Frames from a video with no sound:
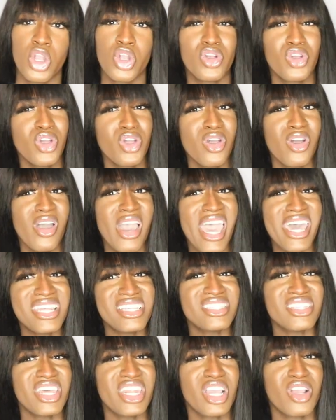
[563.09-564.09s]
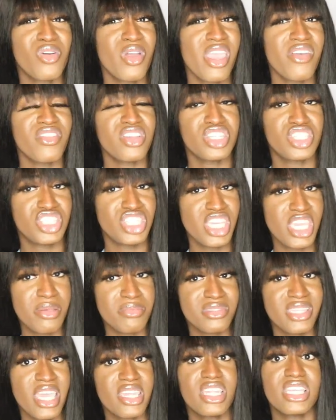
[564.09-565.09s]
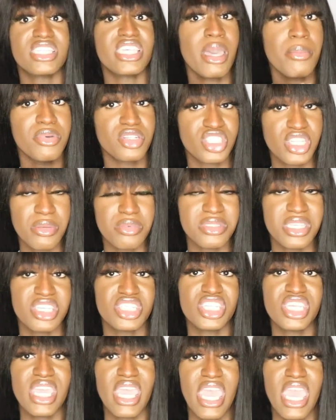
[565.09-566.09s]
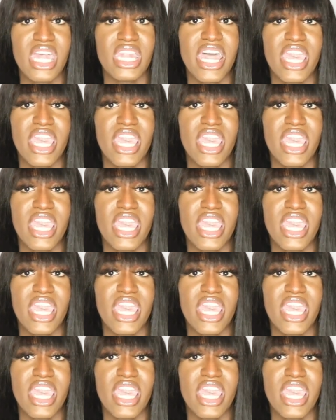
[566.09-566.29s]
Girl, I just started craving chips, like the type of chips that she had.